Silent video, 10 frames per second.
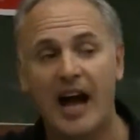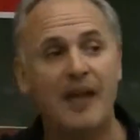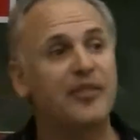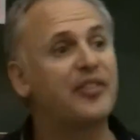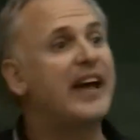
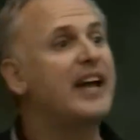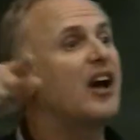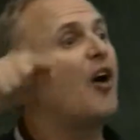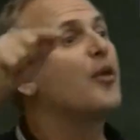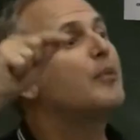and
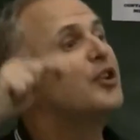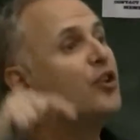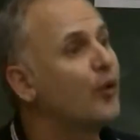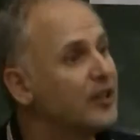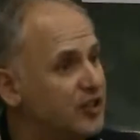they are the
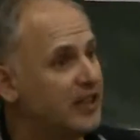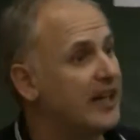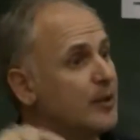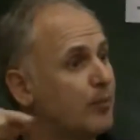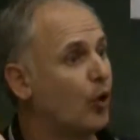minority
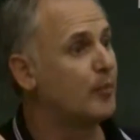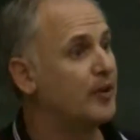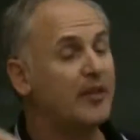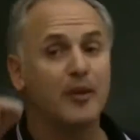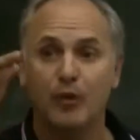in
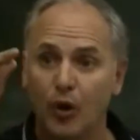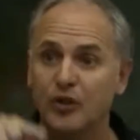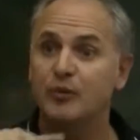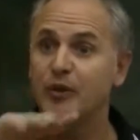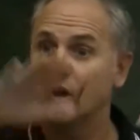employment. The
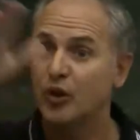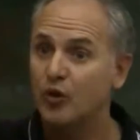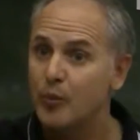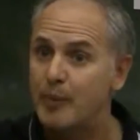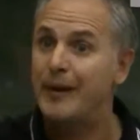minority, we look
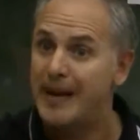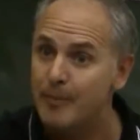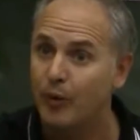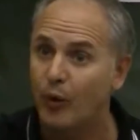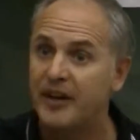at all the people
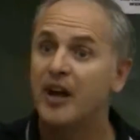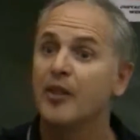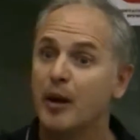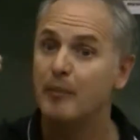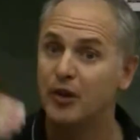employed,
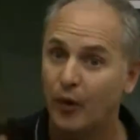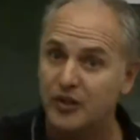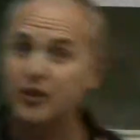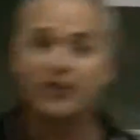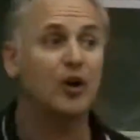a
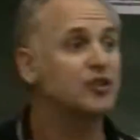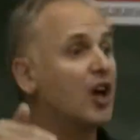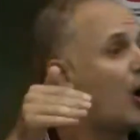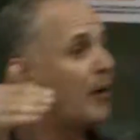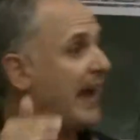minority of those are